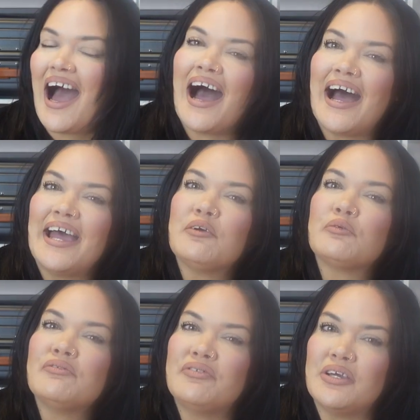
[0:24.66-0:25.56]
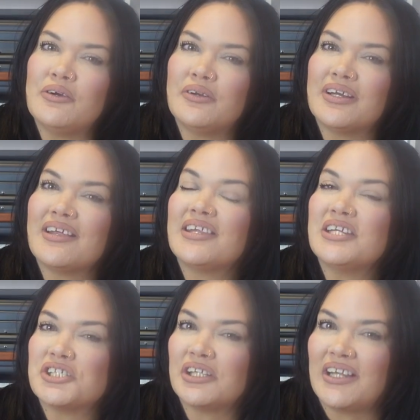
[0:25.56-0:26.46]
I reviewed the
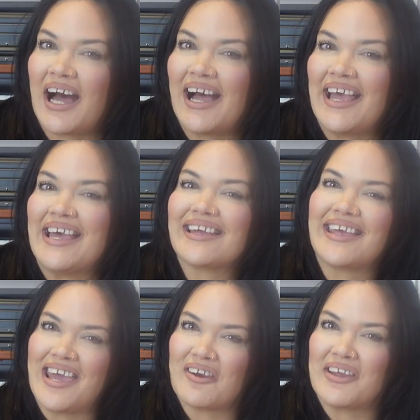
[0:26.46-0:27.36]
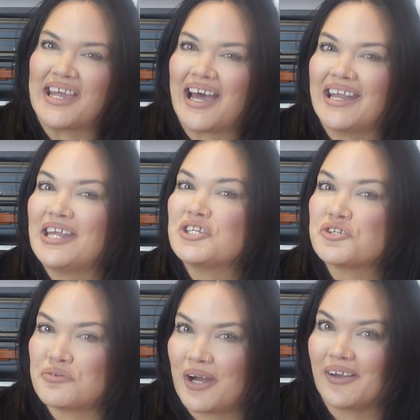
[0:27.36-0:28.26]
July carry-on
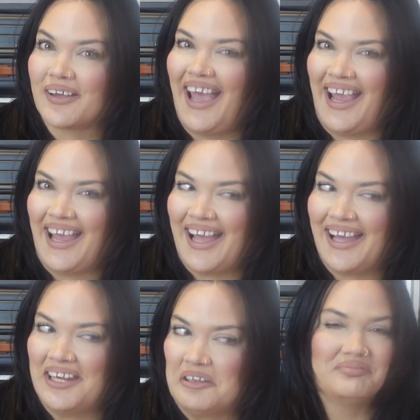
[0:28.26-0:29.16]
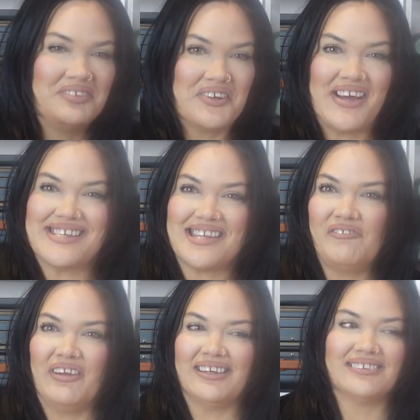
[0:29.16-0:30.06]
trunk and you guys
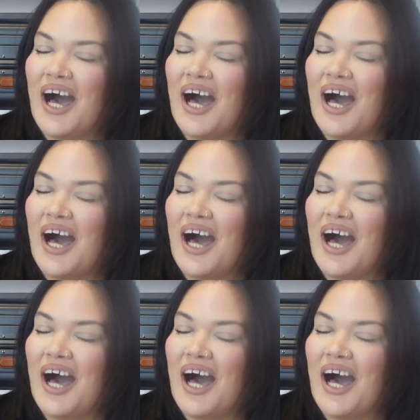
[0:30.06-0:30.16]
loved it.